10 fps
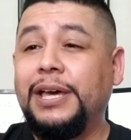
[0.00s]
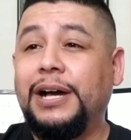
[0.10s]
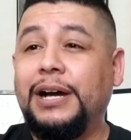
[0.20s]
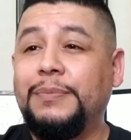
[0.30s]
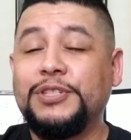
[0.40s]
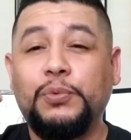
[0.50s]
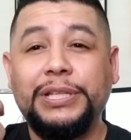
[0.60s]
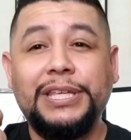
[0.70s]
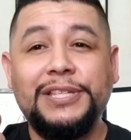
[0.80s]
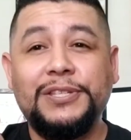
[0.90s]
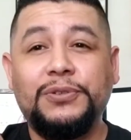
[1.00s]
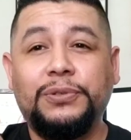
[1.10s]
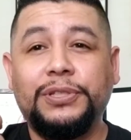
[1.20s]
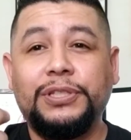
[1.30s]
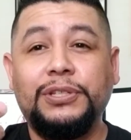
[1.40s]
It's a really easy
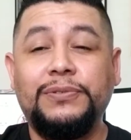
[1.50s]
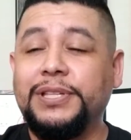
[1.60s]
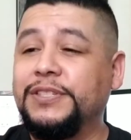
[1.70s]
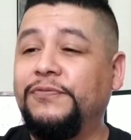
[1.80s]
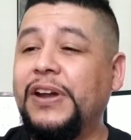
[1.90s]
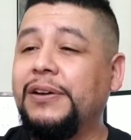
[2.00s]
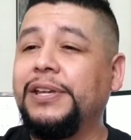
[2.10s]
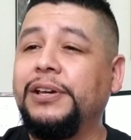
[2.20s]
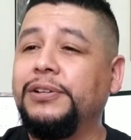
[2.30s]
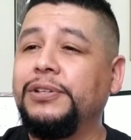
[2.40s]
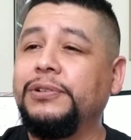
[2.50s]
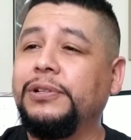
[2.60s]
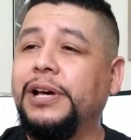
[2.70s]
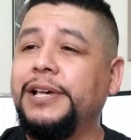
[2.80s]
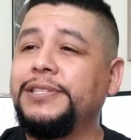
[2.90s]
tool to use. It's very
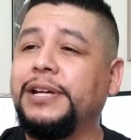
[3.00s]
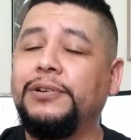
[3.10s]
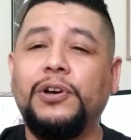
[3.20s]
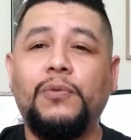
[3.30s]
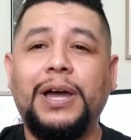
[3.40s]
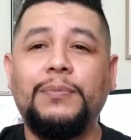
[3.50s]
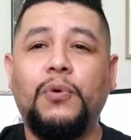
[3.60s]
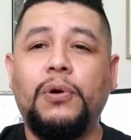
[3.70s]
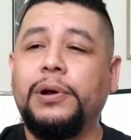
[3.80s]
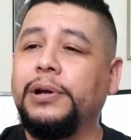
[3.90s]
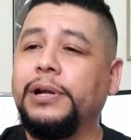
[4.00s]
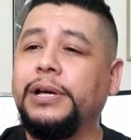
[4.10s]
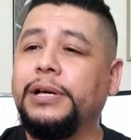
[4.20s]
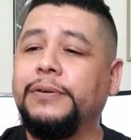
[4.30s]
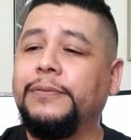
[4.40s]
underutilized. I don't know why more
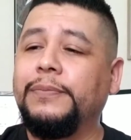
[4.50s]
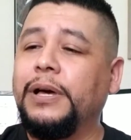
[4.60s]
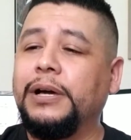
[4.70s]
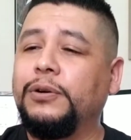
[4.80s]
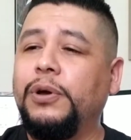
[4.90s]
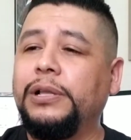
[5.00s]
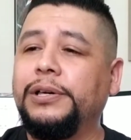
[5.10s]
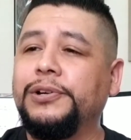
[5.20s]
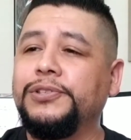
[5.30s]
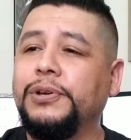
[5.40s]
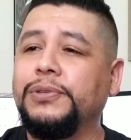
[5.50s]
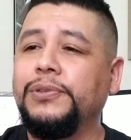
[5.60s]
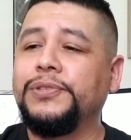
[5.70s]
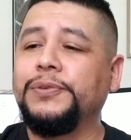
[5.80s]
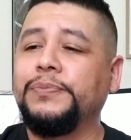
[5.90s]
quail hunters don't
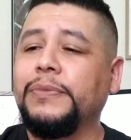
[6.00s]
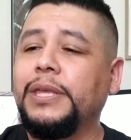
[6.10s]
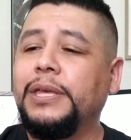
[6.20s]
use them.